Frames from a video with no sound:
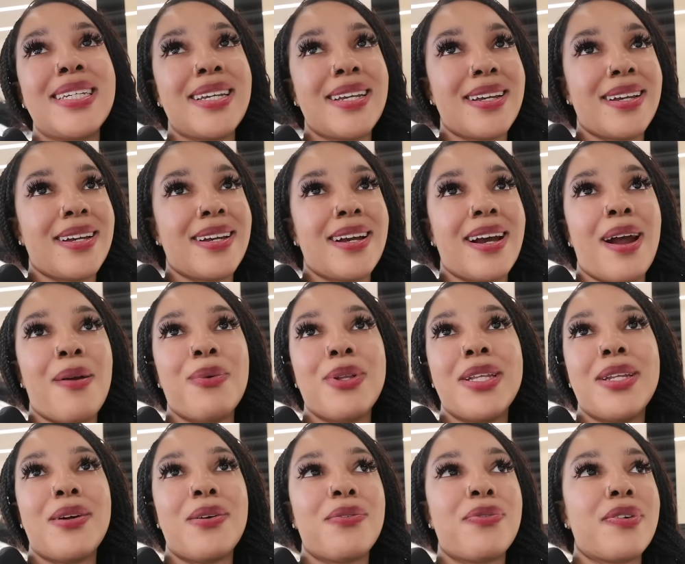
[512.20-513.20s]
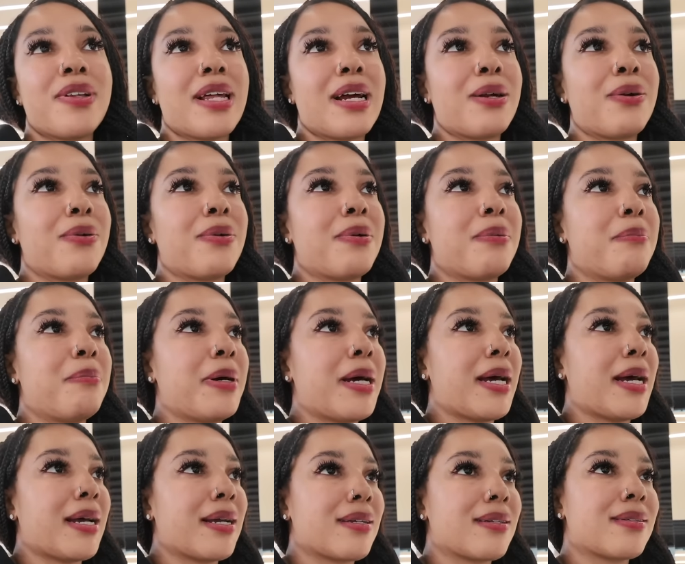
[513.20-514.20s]
yeah, I really don't feel like going
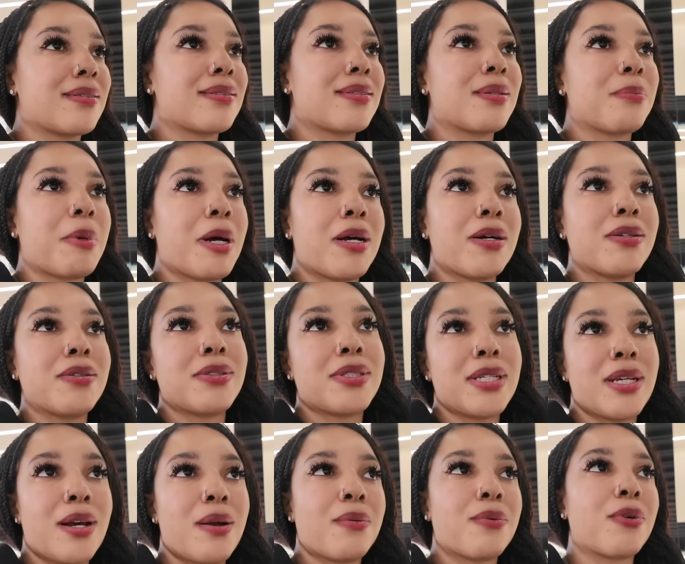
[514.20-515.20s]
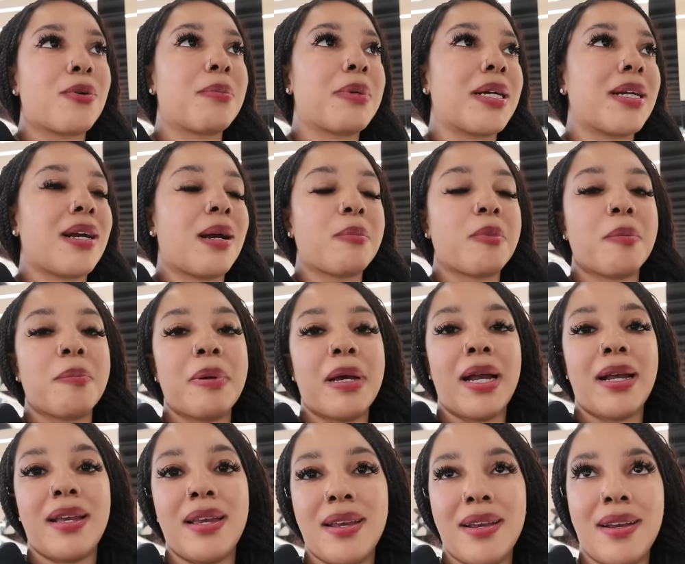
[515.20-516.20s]
back to my hotel room and coming
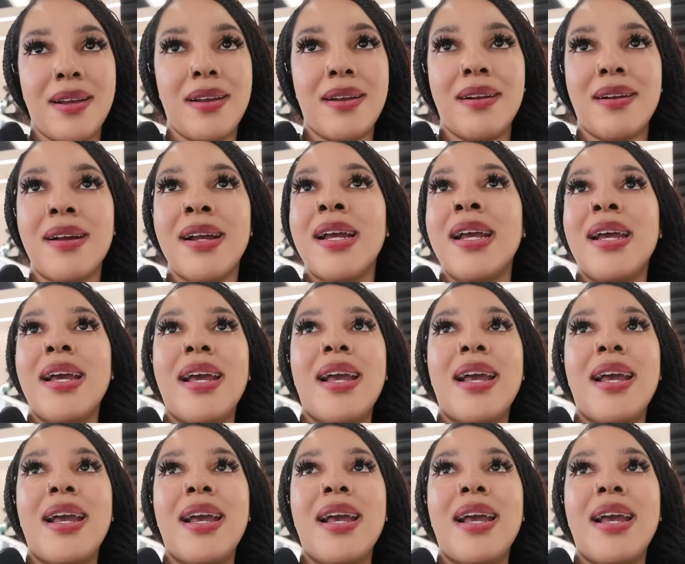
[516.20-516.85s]
back here.